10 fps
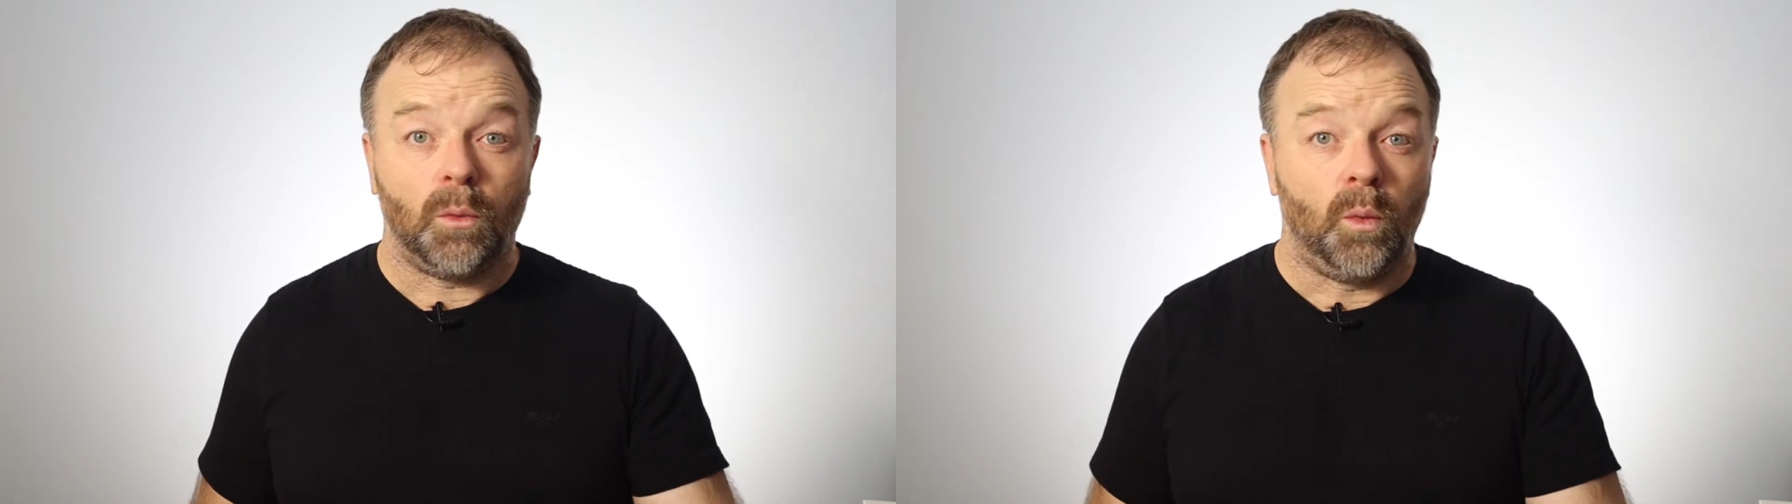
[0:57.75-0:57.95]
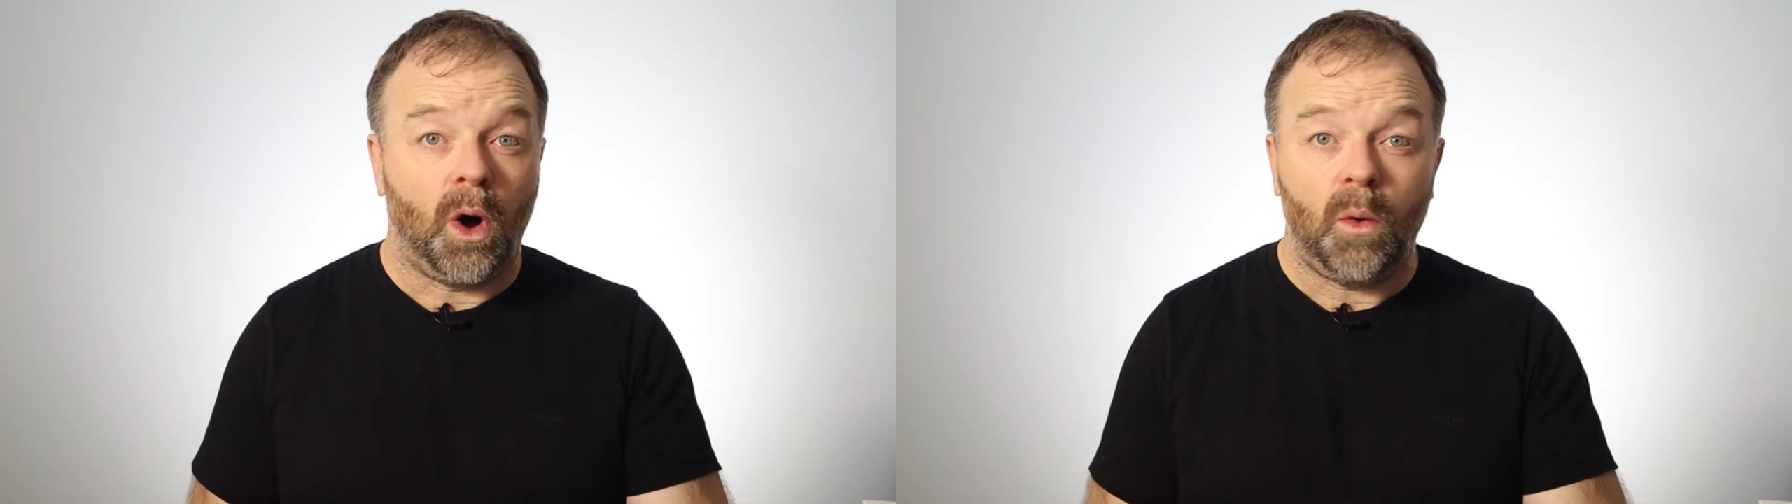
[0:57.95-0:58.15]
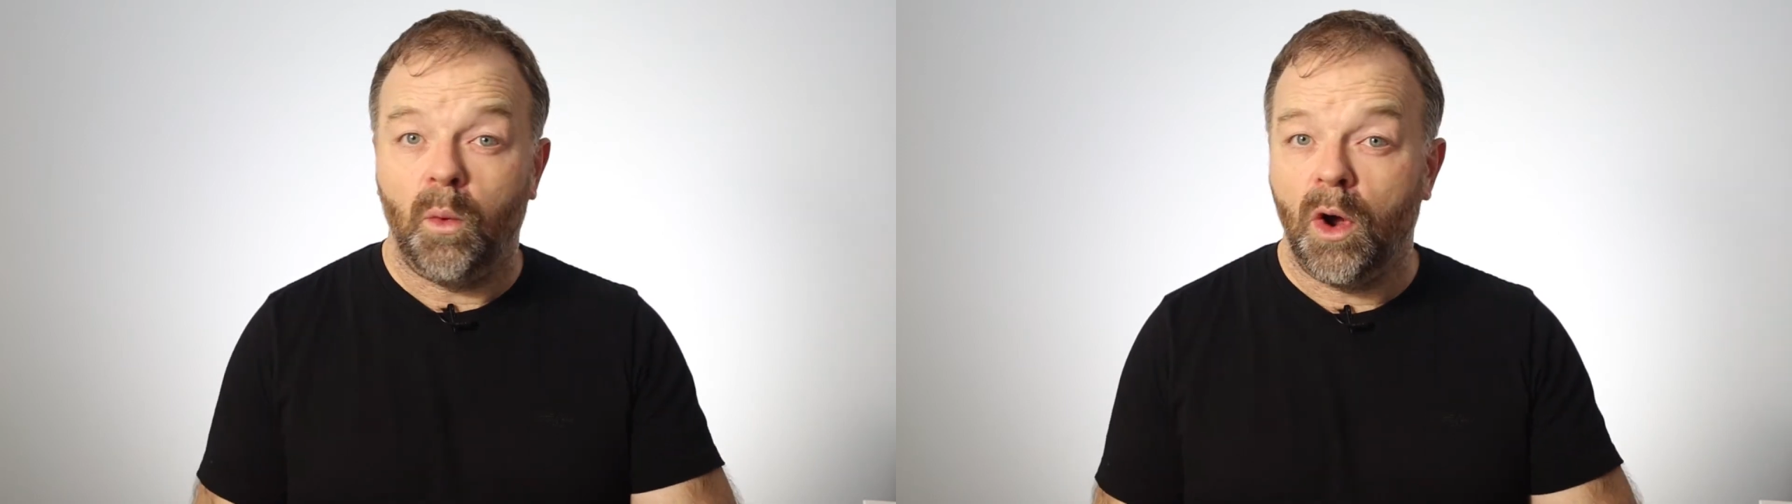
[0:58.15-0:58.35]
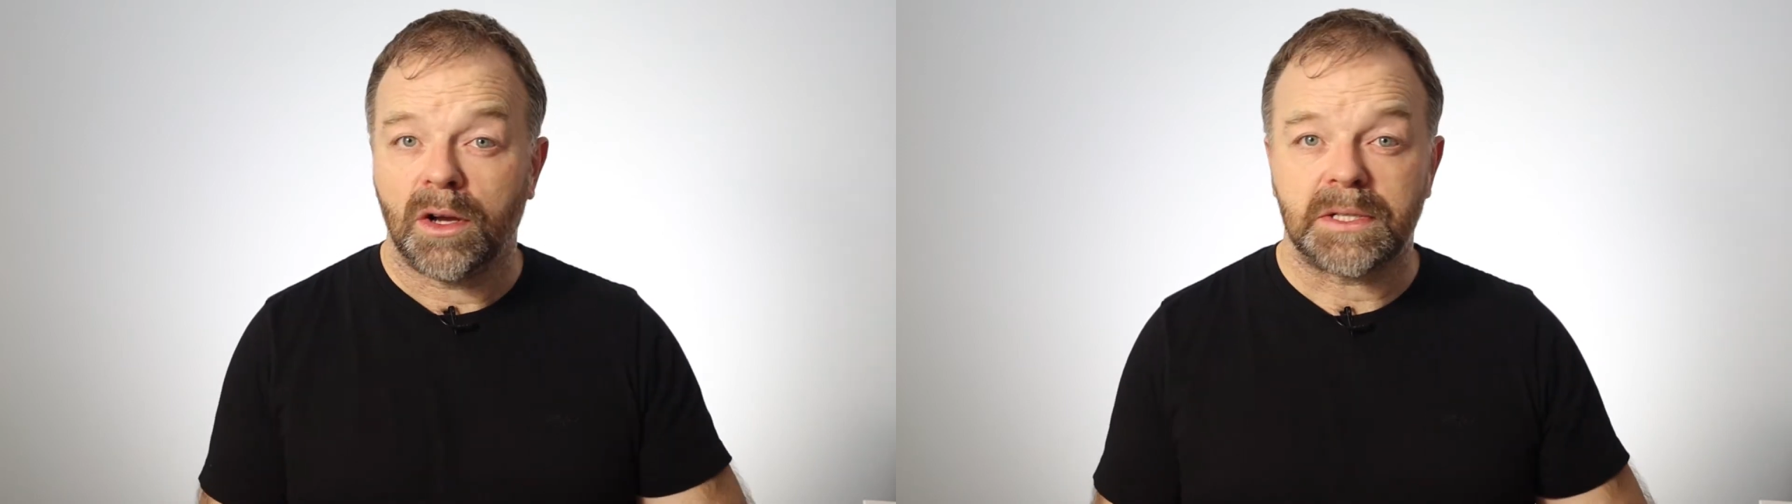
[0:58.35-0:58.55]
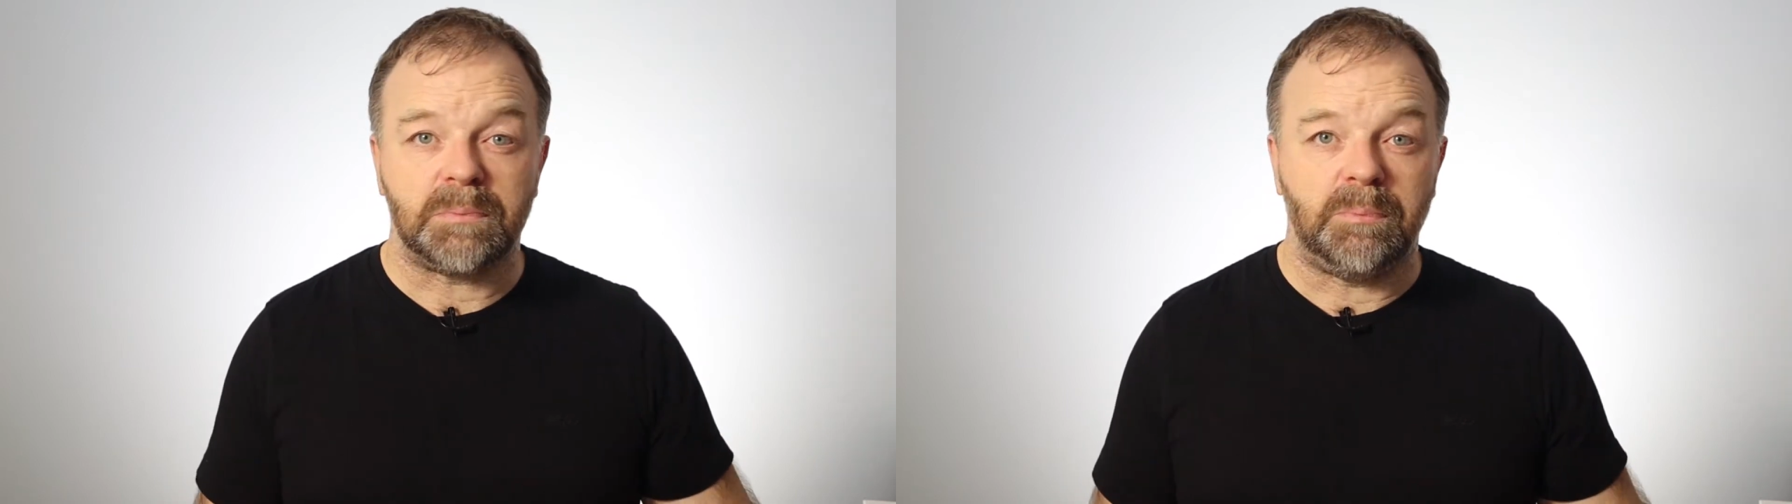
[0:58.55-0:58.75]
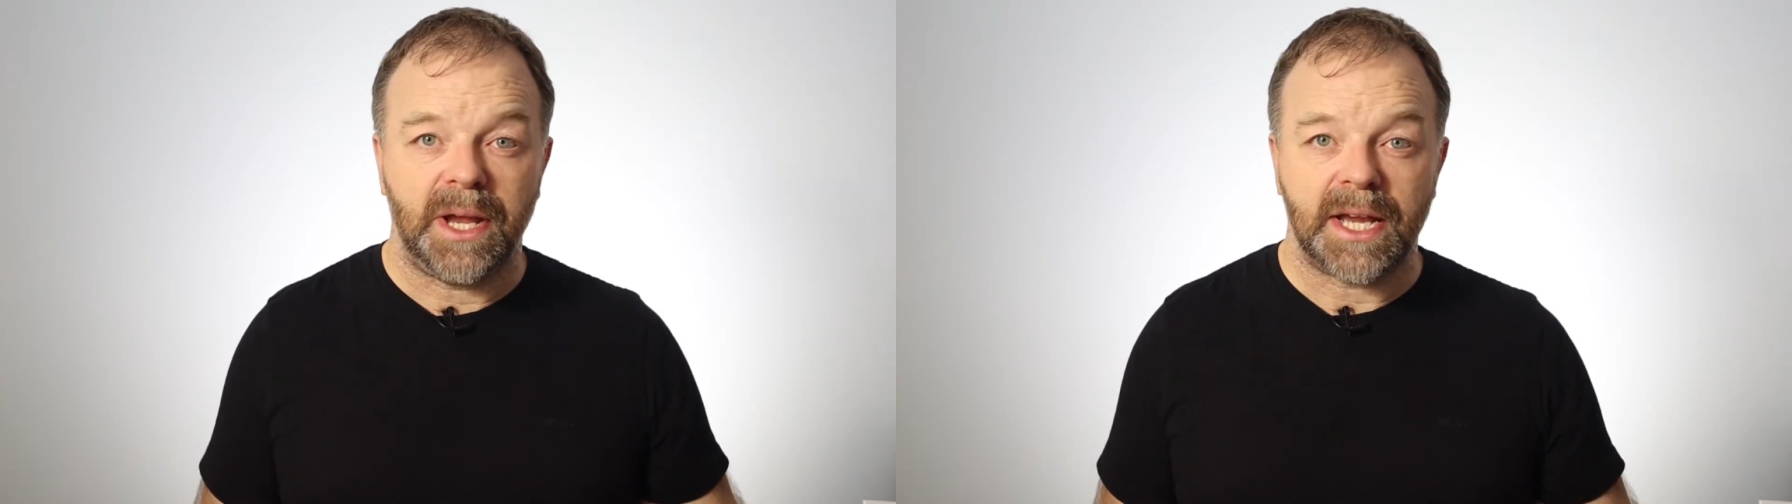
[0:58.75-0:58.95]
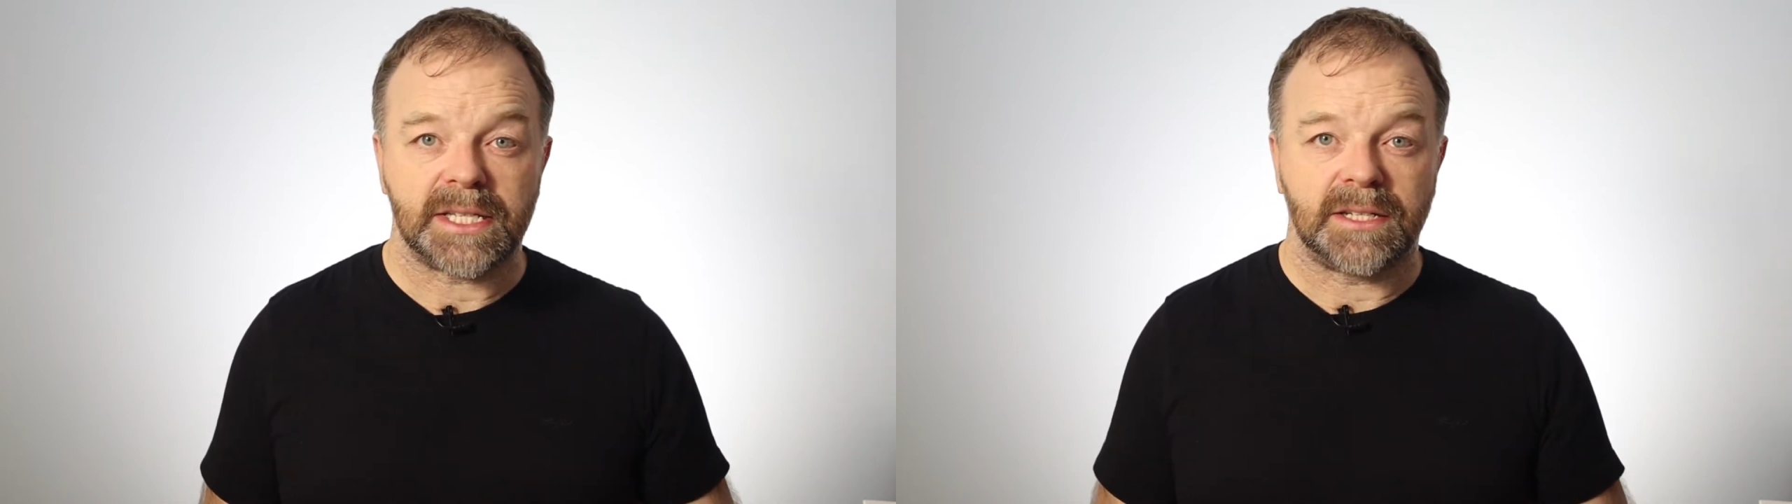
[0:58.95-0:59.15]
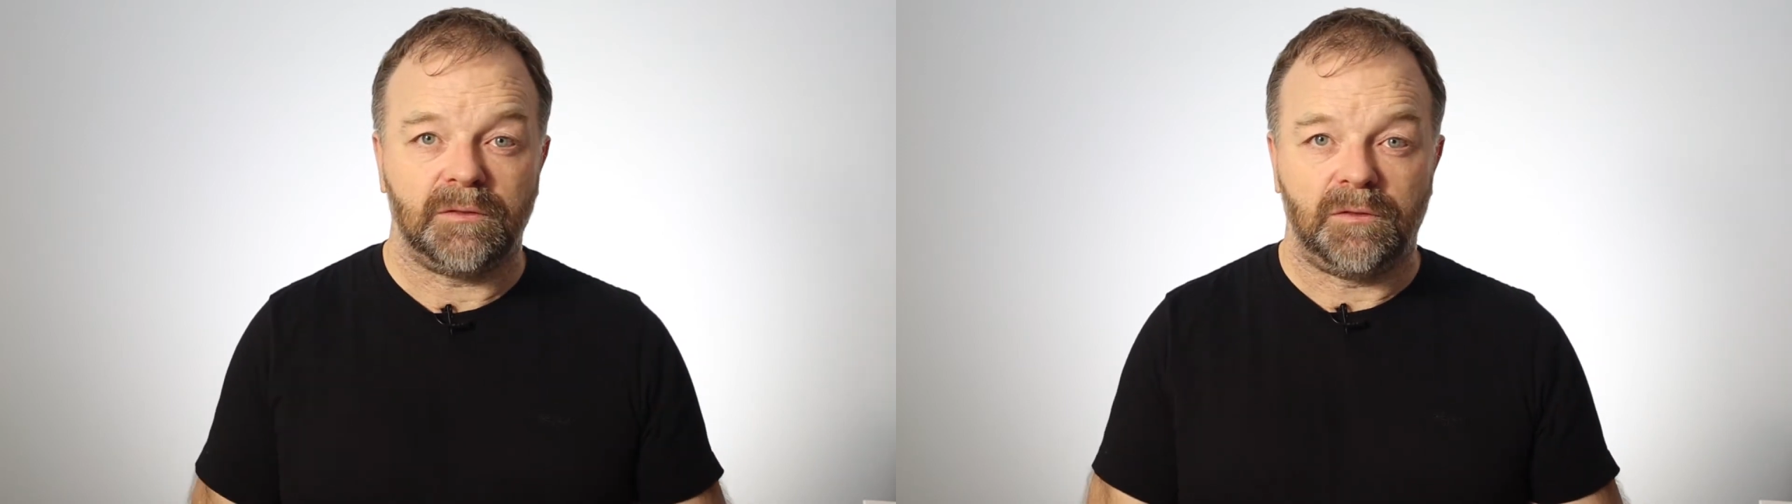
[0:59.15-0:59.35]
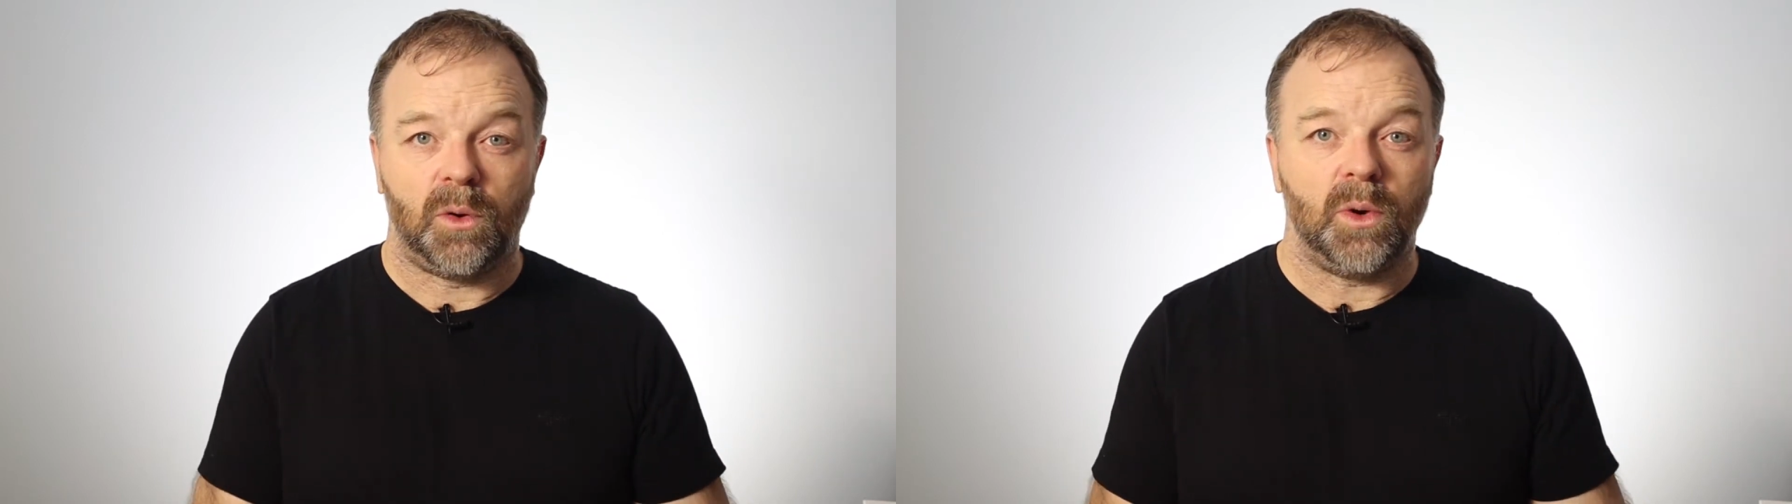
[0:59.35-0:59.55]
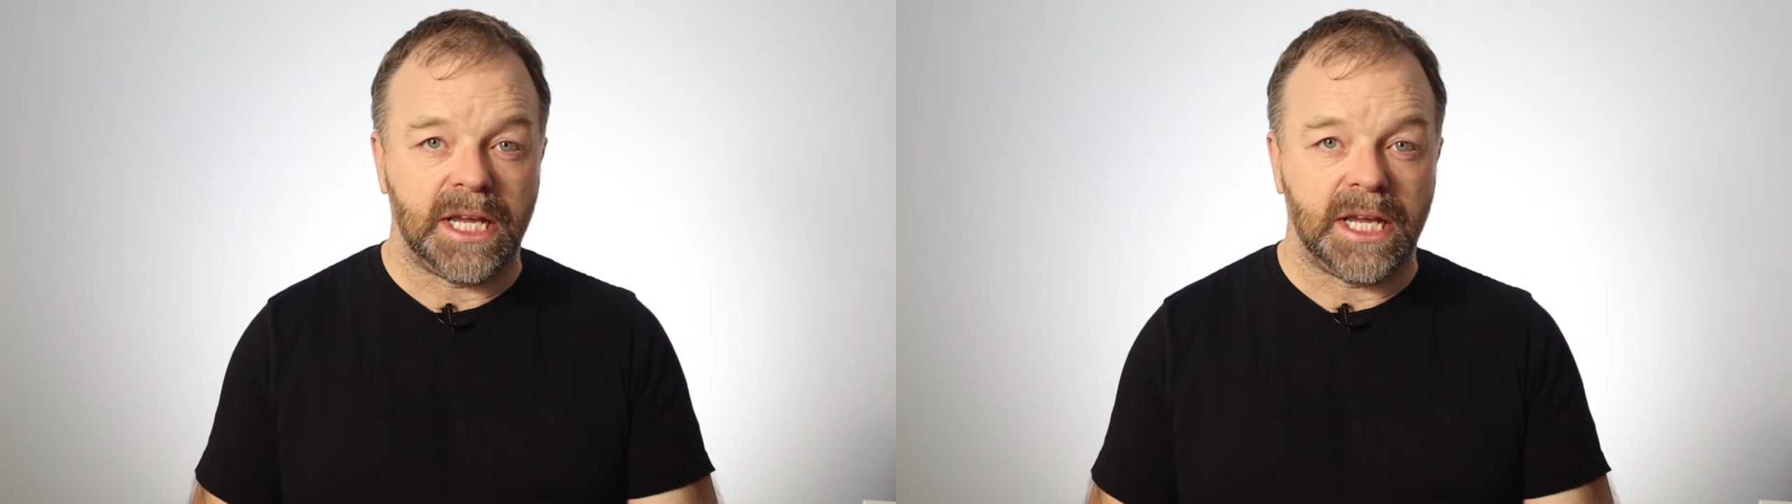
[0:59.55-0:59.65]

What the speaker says: what works best for